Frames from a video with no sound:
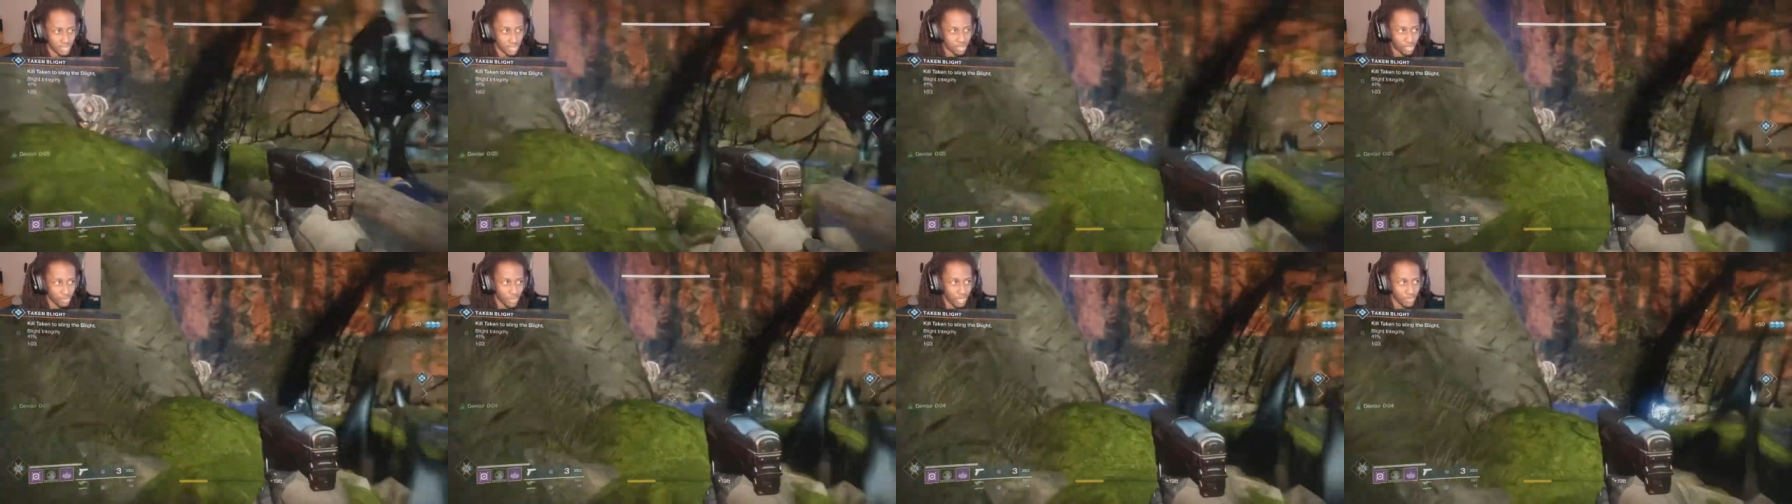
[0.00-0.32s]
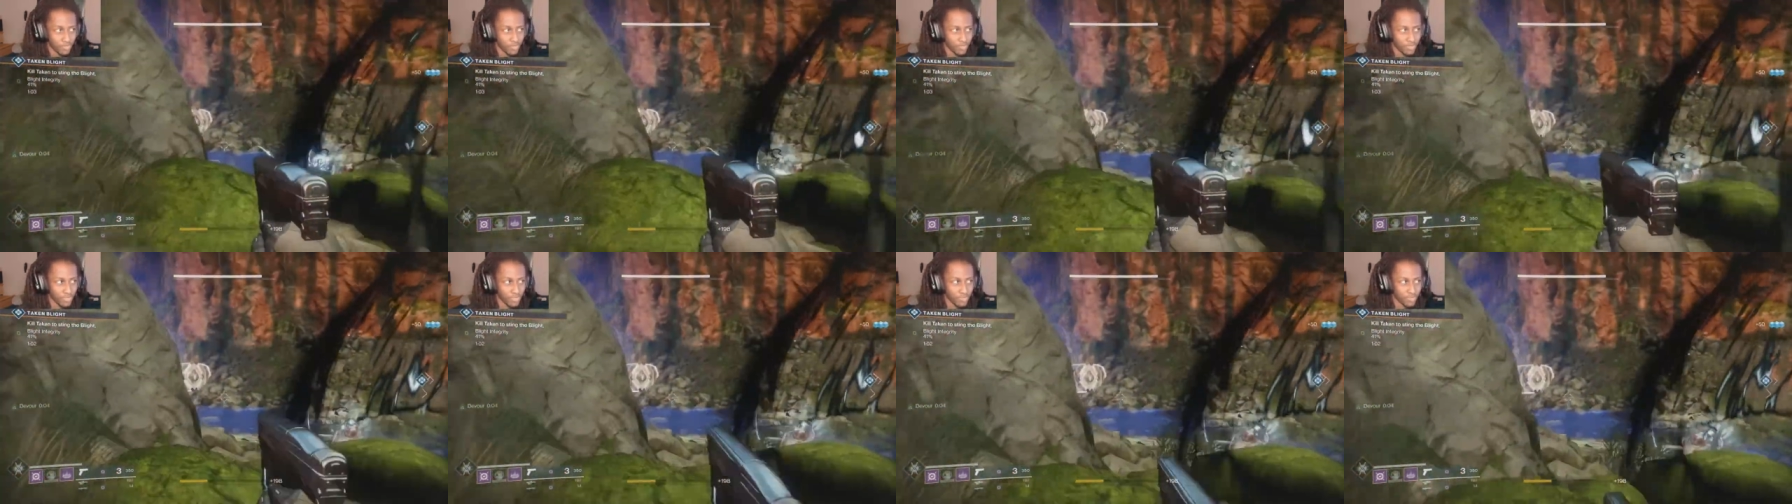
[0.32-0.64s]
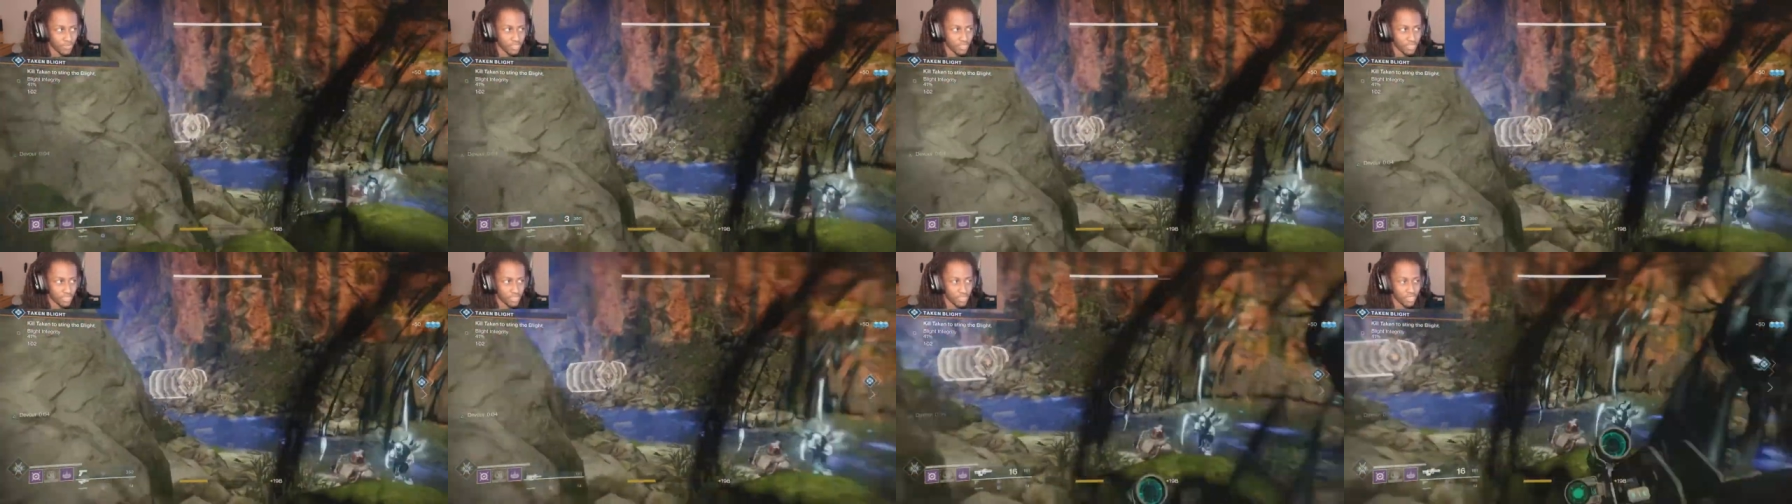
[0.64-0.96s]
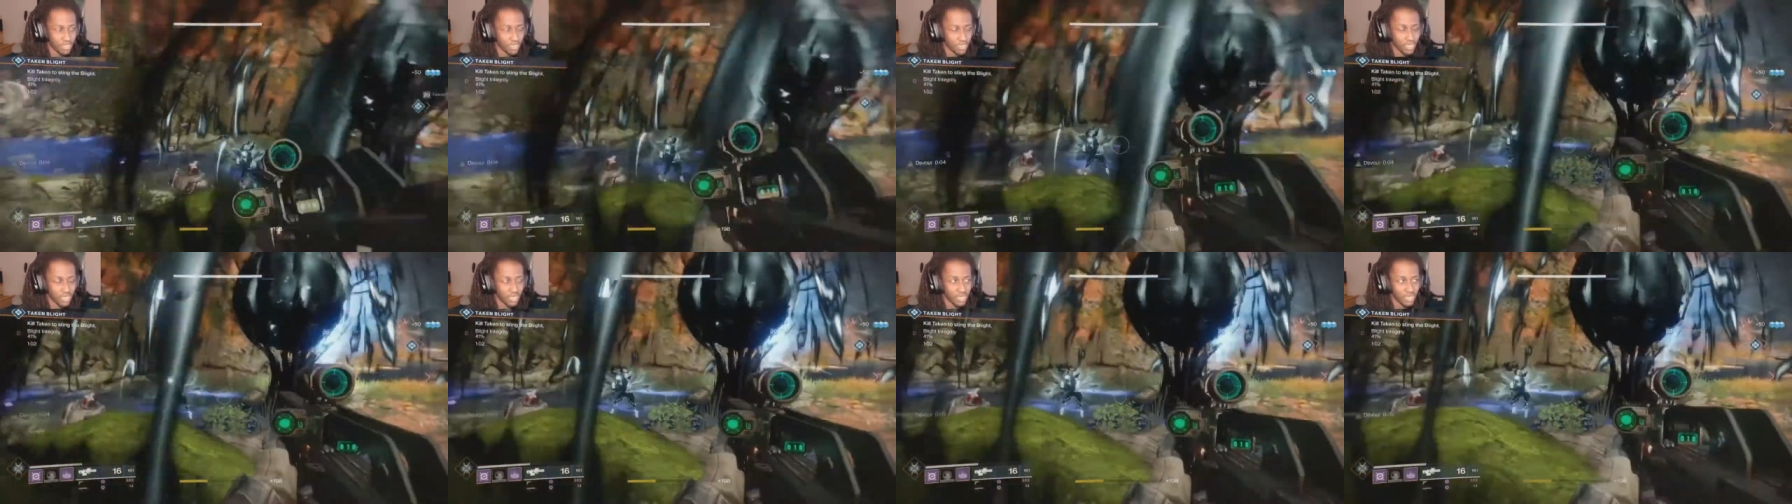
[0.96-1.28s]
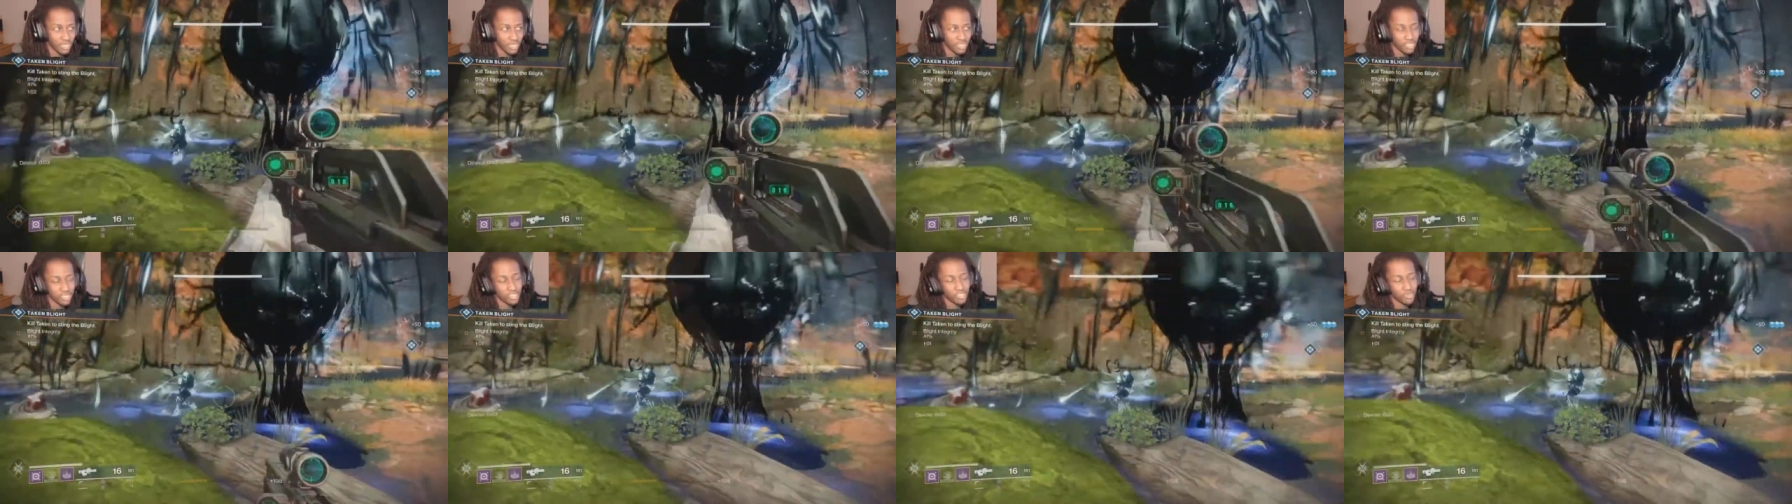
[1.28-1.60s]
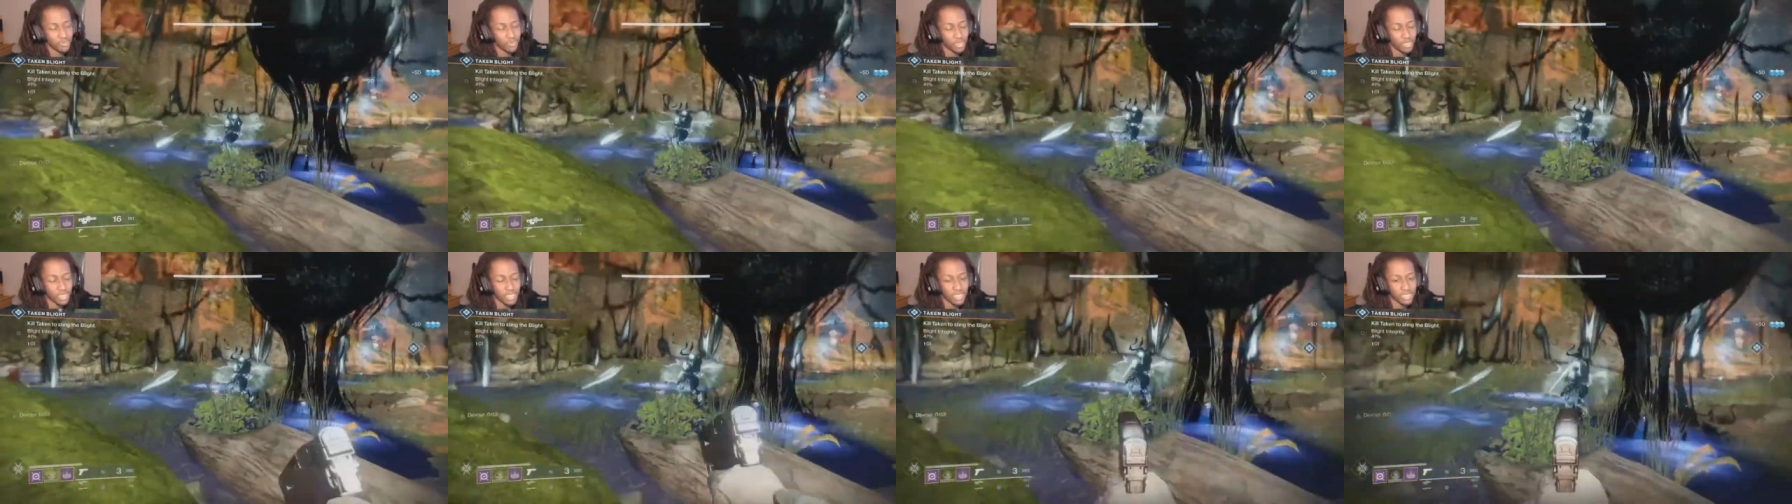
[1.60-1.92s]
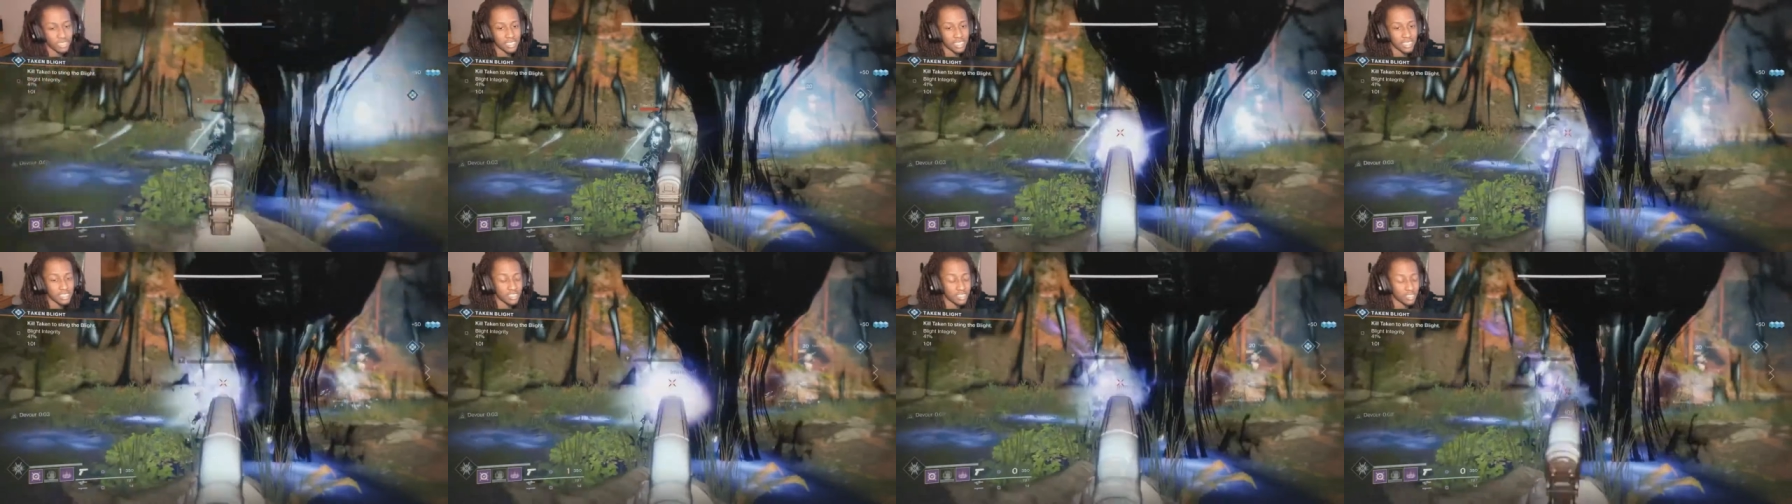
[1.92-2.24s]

It's my favorite, uh, or the Warlock class